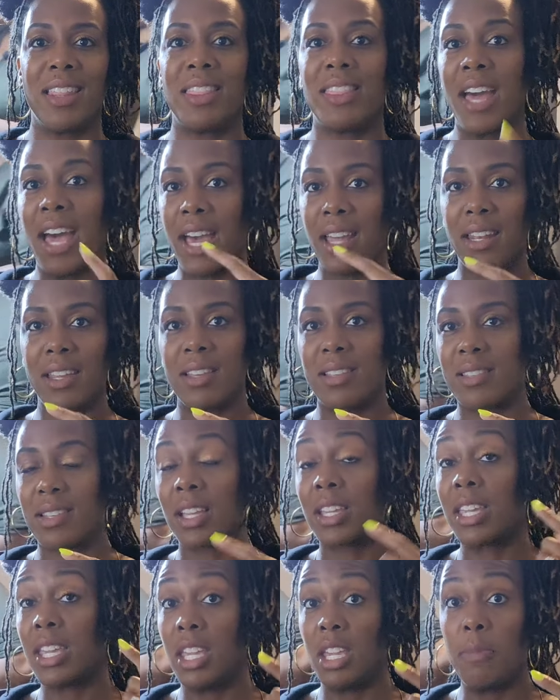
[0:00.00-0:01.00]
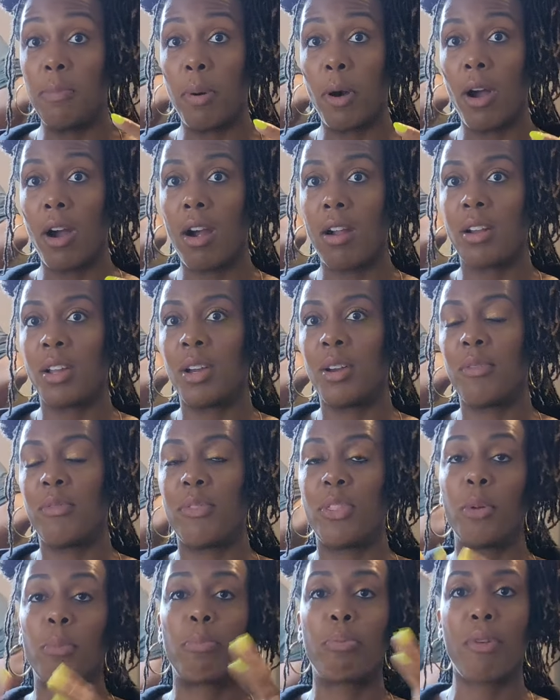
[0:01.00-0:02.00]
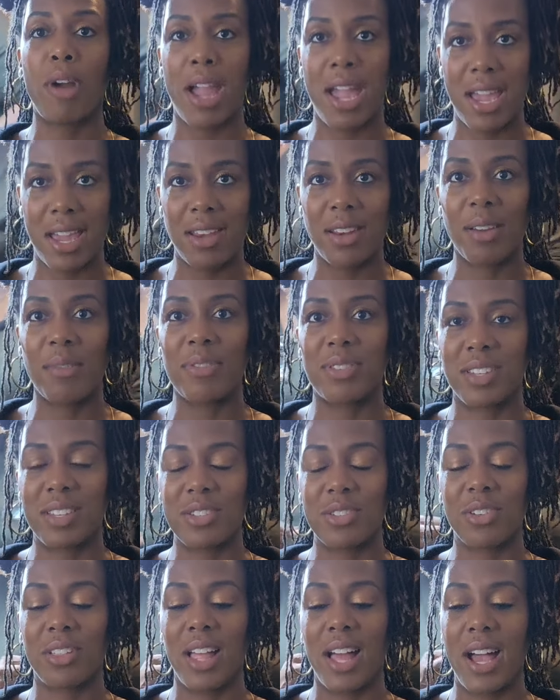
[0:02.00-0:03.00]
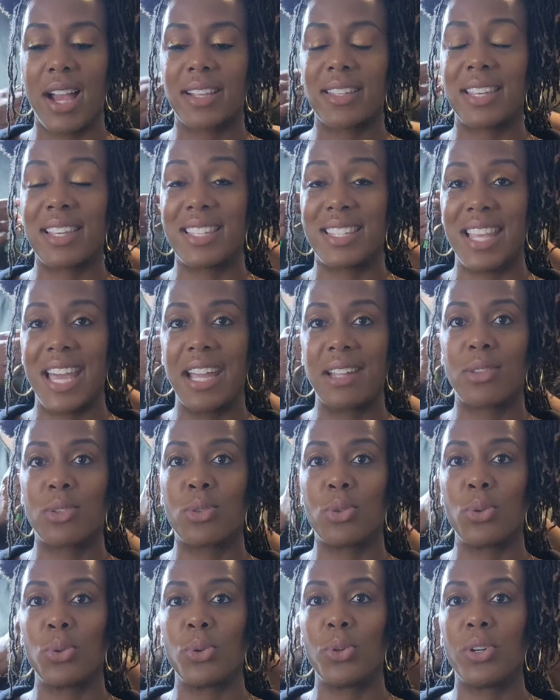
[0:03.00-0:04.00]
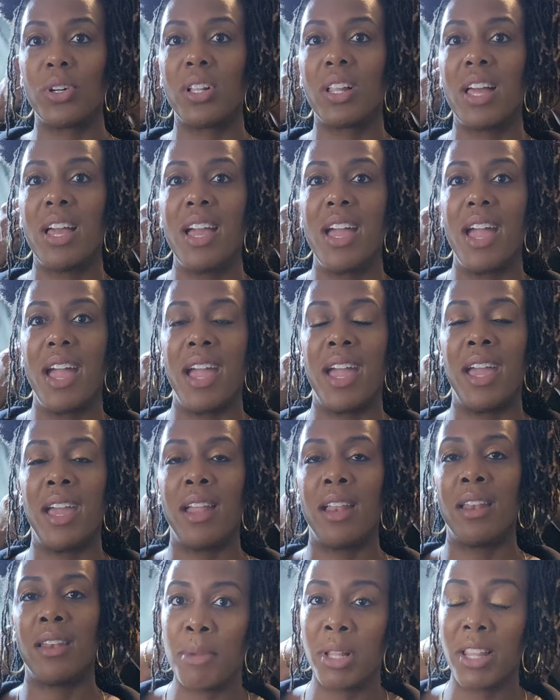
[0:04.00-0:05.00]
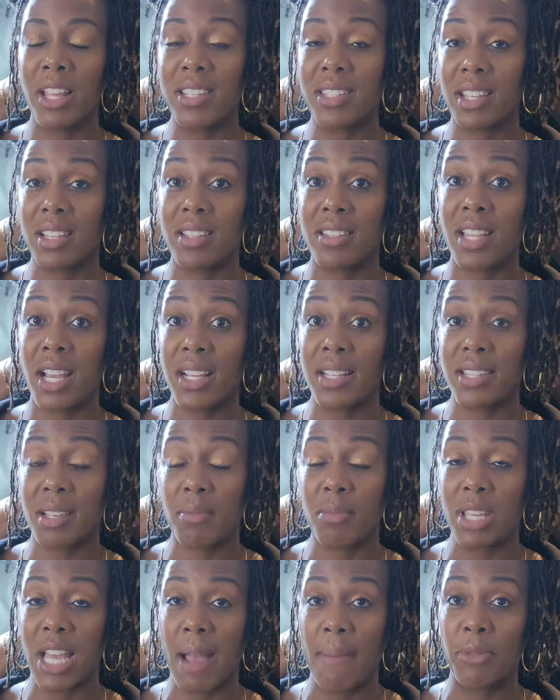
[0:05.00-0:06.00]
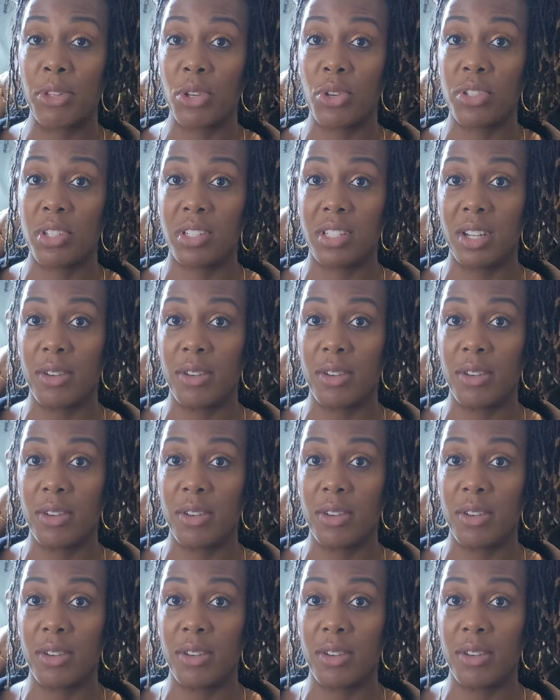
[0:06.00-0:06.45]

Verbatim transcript: that is a key part of the brand of Sisterlocks is that tool. And Melissa does sometimes use a